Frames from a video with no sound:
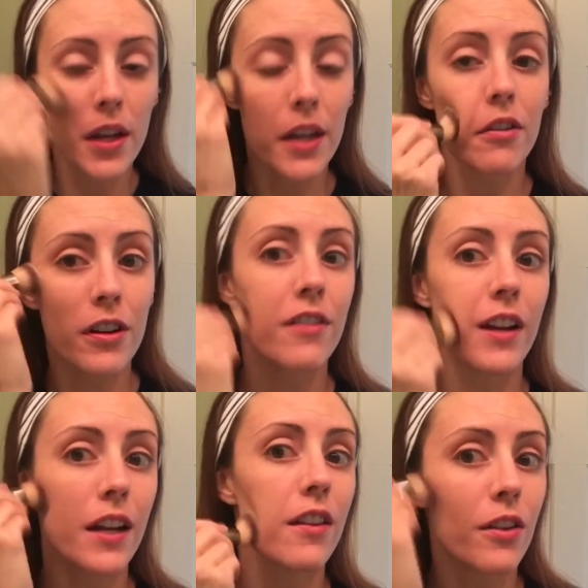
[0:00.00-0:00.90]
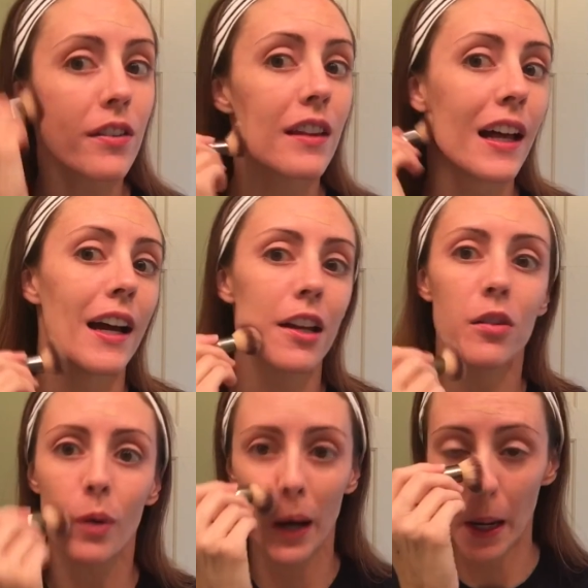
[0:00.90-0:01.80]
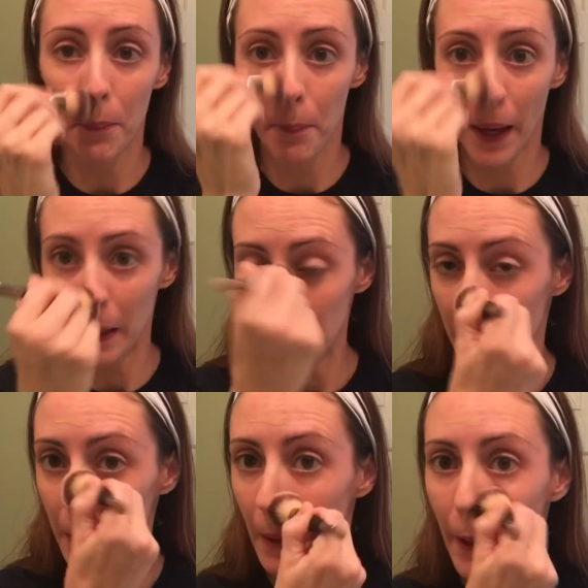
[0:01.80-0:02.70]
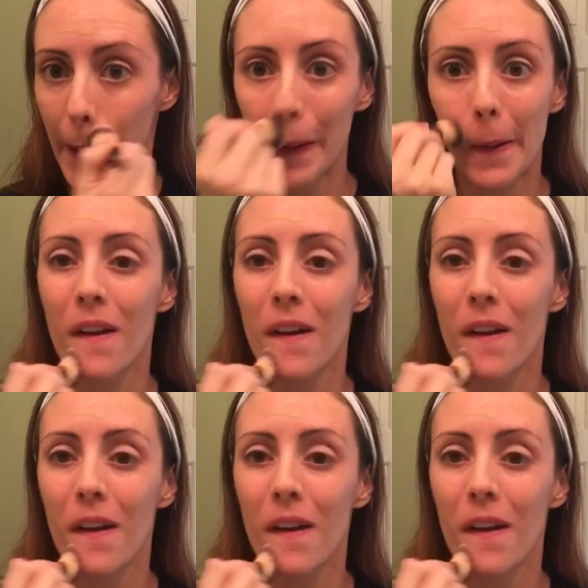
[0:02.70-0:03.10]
Get rid of any of those lines where I painted it on.